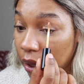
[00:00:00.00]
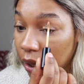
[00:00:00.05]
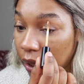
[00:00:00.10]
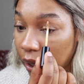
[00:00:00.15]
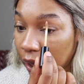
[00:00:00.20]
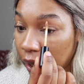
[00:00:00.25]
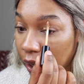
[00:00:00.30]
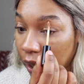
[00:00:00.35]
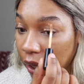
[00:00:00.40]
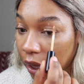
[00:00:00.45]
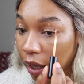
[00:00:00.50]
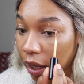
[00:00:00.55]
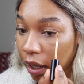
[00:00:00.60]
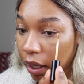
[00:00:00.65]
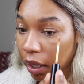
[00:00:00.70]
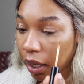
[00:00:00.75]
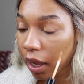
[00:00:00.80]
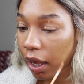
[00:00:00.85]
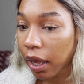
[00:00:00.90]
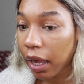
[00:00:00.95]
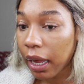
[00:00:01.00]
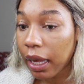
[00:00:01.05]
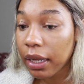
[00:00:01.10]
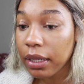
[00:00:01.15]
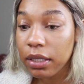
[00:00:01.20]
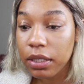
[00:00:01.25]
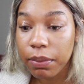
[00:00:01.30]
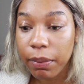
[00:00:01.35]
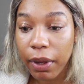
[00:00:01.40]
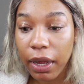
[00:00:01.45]
Like it
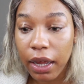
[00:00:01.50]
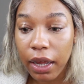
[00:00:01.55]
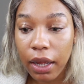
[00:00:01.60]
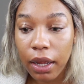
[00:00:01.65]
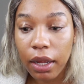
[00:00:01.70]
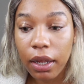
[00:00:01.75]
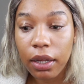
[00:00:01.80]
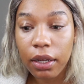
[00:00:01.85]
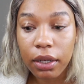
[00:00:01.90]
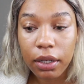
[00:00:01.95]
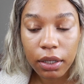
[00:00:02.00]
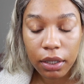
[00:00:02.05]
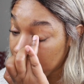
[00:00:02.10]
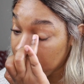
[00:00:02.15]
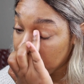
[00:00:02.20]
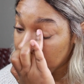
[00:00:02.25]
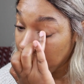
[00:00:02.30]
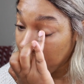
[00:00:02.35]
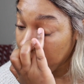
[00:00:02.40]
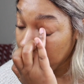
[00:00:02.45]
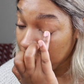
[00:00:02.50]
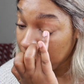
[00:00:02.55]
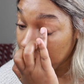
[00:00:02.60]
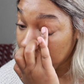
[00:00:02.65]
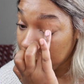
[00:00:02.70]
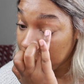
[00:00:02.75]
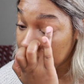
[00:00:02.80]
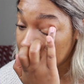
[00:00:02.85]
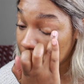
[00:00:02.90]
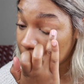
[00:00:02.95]
hides my the
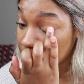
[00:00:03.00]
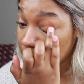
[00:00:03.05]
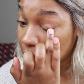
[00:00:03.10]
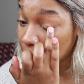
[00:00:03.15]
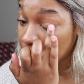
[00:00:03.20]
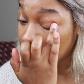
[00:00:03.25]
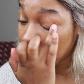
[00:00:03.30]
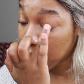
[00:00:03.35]
darkness